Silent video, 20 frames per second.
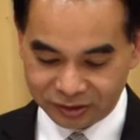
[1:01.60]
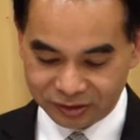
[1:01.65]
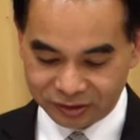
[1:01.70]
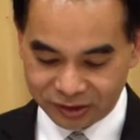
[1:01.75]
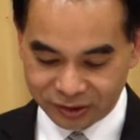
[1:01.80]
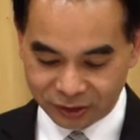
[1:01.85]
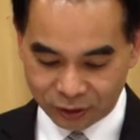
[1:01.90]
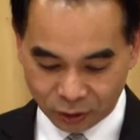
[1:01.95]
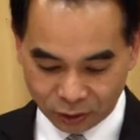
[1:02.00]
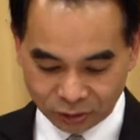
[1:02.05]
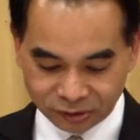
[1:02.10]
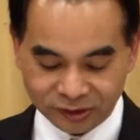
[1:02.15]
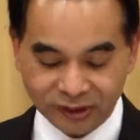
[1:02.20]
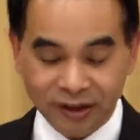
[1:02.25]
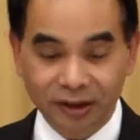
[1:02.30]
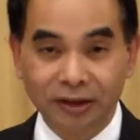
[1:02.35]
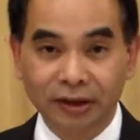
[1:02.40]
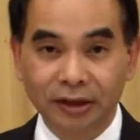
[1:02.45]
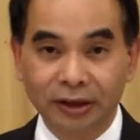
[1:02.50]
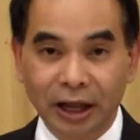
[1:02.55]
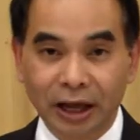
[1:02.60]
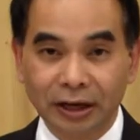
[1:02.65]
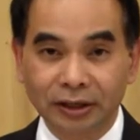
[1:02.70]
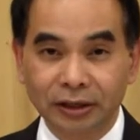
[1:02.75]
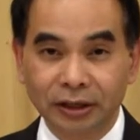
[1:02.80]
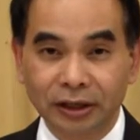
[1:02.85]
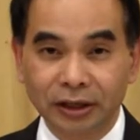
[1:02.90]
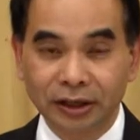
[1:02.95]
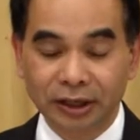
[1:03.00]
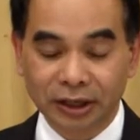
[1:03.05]
Sea Coast that
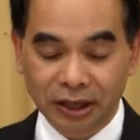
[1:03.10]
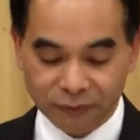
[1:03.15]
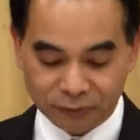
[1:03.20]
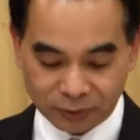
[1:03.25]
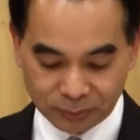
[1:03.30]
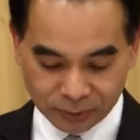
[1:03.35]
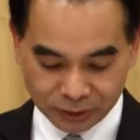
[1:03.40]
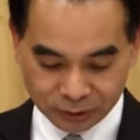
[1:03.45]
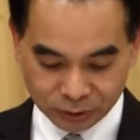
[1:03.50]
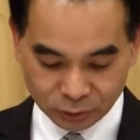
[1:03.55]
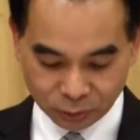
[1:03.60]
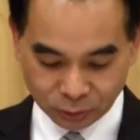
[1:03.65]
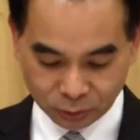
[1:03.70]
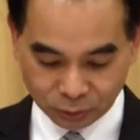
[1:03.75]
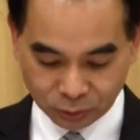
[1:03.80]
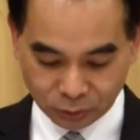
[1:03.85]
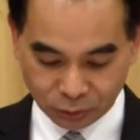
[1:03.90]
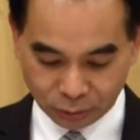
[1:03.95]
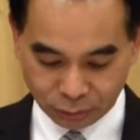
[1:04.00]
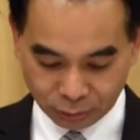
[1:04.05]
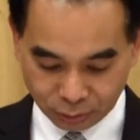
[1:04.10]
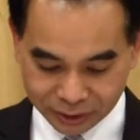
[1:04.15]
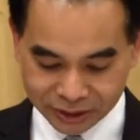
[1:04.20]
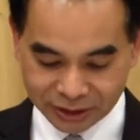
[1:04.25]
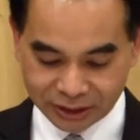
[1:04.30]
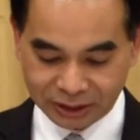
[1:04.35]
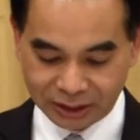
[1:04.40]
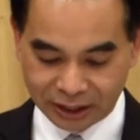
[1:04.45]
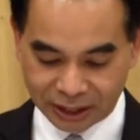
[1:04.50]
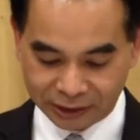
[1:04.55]
the governmental
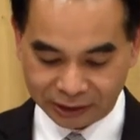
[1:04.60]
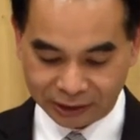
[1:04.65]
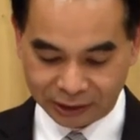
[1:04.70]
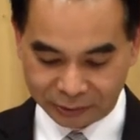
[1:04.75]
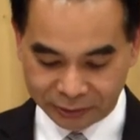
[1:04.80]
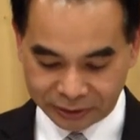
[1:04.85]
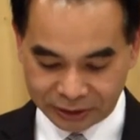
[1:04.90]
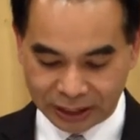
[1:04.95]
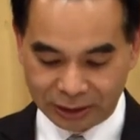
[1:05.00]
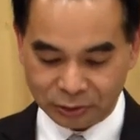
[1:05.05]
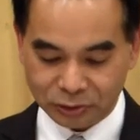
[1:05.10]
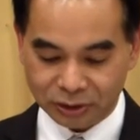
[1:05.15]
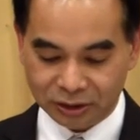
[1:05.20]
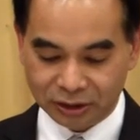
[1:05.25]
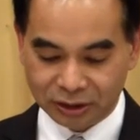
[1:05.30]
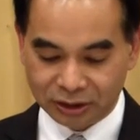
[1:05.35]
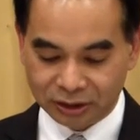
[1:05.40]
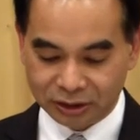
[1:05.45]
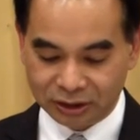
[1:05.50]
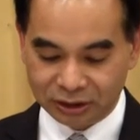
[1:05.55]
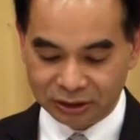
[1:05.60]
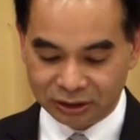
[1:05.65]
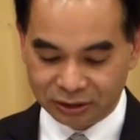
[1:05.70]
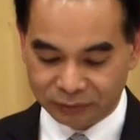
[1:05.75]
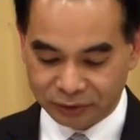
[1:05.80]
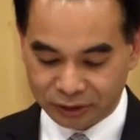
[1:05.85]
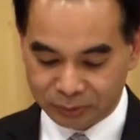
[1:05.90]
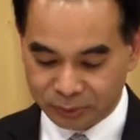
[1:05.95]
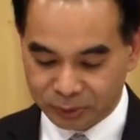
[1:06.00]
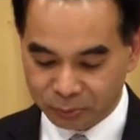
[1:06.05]
authority had carried out, the
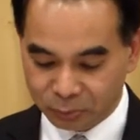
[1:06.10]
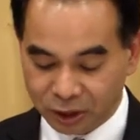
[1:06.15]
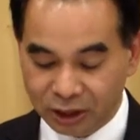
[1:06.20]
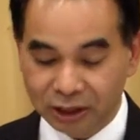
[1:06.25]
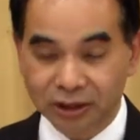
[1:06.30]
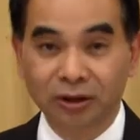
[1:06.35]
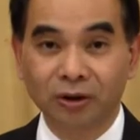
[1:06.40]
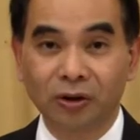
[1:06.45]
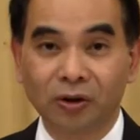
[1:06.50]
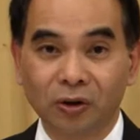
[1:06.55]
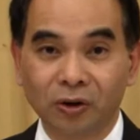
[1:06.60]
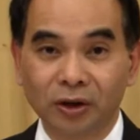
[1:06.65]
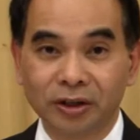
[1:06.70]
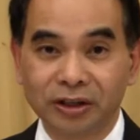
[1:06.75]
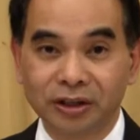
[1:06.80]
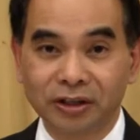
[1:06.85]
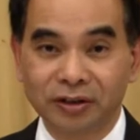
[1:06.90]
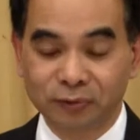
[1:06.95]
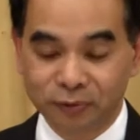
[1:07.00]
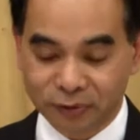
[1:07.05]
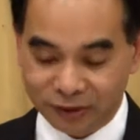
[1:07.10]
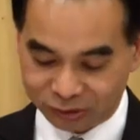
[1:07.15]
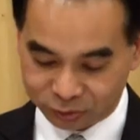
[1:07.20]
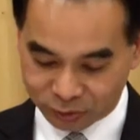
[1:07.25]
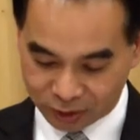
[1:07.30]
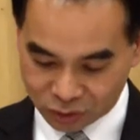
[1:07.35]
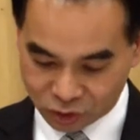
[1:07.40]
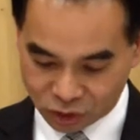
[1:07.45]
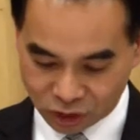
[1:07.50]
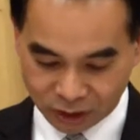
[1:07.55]
development work on the
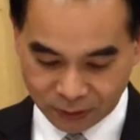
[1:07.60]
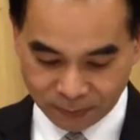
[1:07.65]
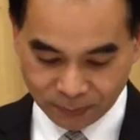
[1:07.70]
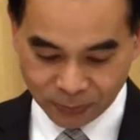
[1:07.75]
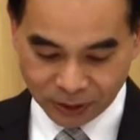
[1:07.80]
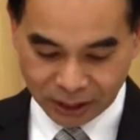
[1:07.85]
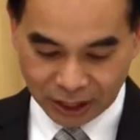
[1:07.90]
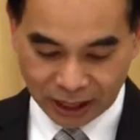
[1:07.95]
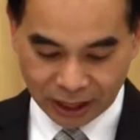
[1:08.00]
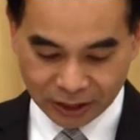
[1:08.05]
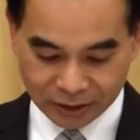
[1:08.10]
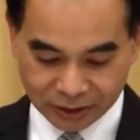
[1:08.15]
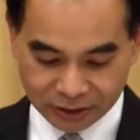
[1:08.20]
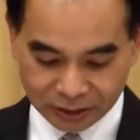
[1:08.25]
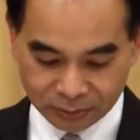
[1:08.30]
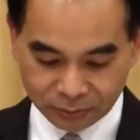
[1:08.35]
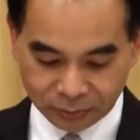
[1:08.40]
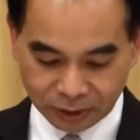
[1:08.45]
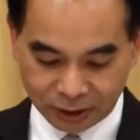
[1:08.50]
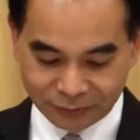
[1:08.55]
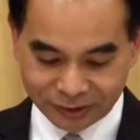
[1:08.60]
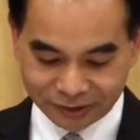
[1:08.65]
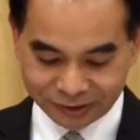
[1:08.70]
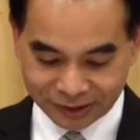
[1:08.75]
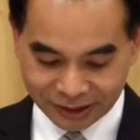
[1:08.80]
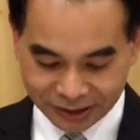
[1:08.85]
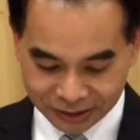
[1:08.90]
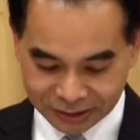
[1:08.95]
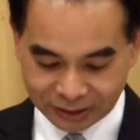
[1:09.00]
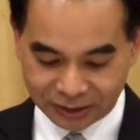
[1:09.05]
infrastructure, and the private
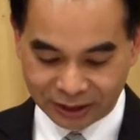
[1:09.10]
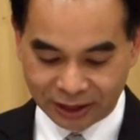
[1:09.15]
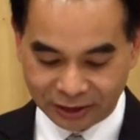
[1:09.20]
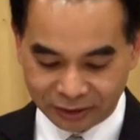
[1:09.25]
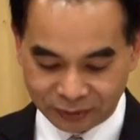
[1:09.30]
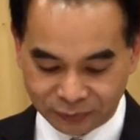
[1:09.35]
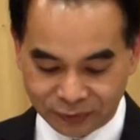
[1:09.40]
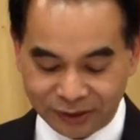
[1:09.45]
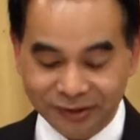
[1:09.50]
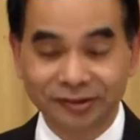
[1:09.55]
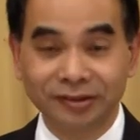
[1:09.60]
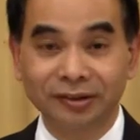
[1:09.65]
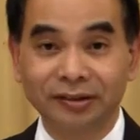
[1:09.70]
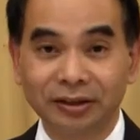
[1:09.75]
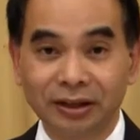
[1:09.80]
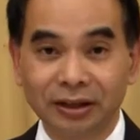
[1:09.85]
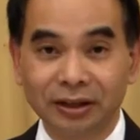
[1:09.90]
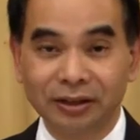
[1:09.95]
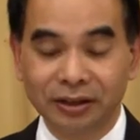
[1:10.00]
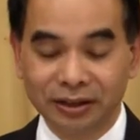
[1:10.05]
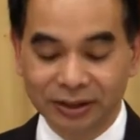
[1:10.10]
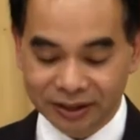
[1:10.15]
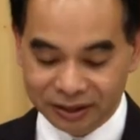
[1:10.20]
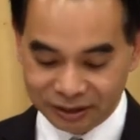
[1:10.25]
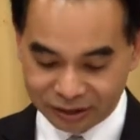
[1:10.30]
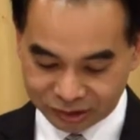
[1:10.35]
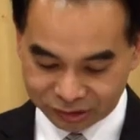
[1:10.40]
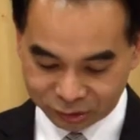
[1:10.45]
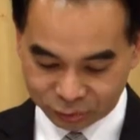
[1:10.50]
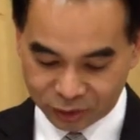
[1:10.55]
sector had invested in the
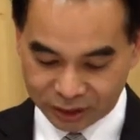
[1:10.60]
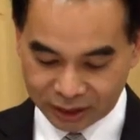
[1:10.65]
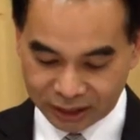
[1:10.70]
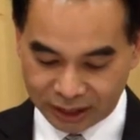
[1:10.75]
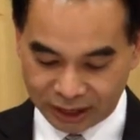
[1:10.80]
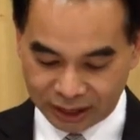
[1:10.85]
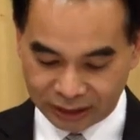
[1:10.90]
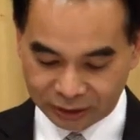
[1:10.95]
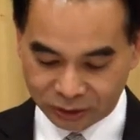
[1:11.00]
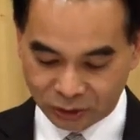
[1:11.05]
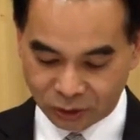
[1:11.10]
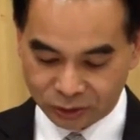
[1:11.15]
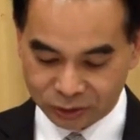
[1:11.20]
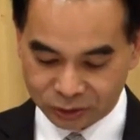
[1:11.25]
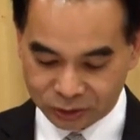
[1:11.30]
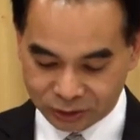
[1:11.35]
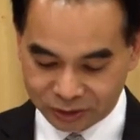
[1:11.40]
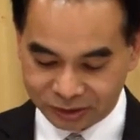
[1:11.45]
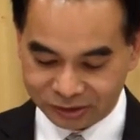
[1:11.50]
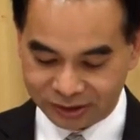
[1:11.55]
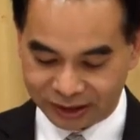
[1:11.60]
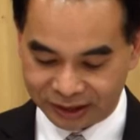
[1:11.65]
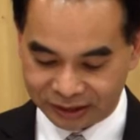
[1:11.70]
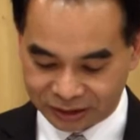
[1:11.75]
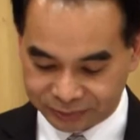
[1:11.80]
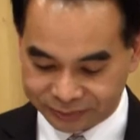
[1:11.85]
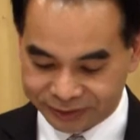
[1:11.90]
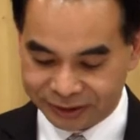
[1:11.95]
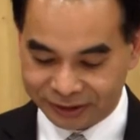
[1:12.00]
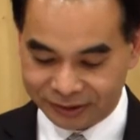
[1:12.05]
industry and continuous
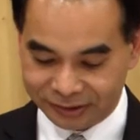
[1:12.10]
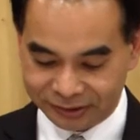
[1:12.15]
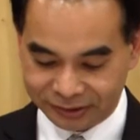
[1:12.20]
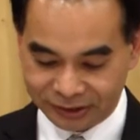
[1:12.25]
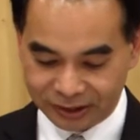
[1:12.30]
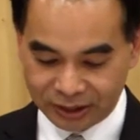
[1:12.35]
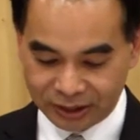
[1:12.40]
activities.